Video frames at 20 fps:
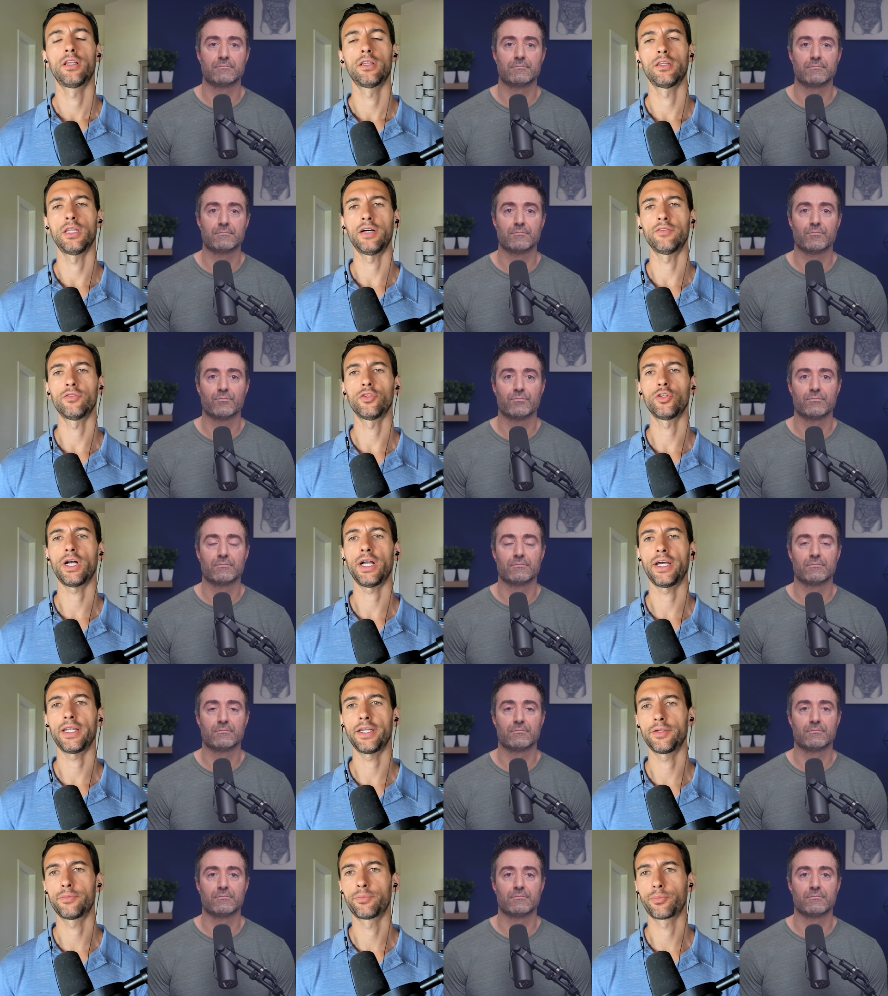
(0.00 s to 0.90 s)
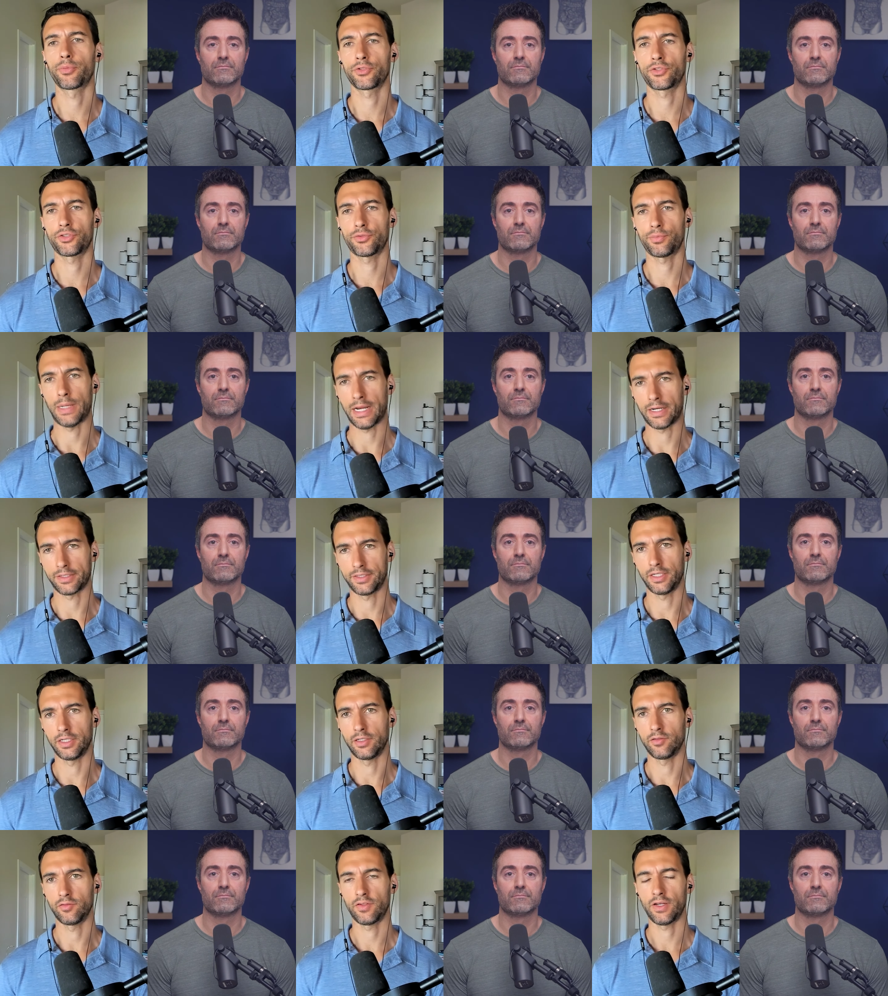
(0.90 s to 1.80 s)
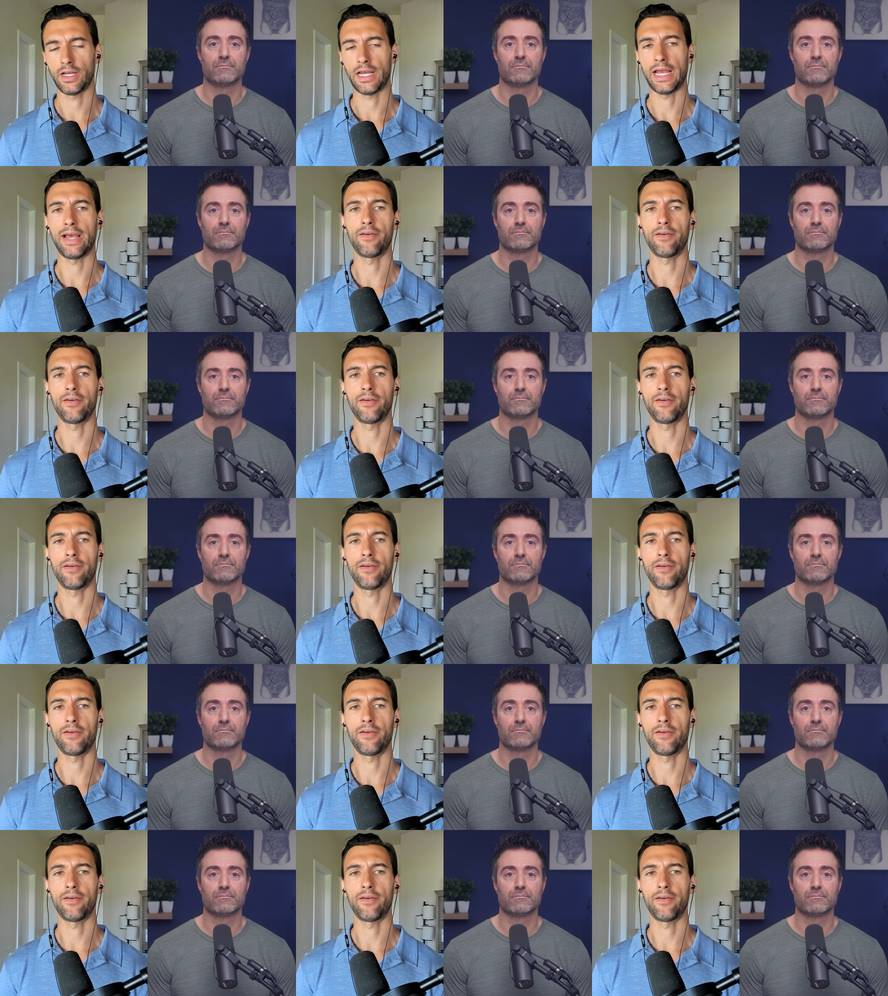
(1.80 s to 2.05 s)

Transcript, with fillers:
Speaker 1: level headed perspective,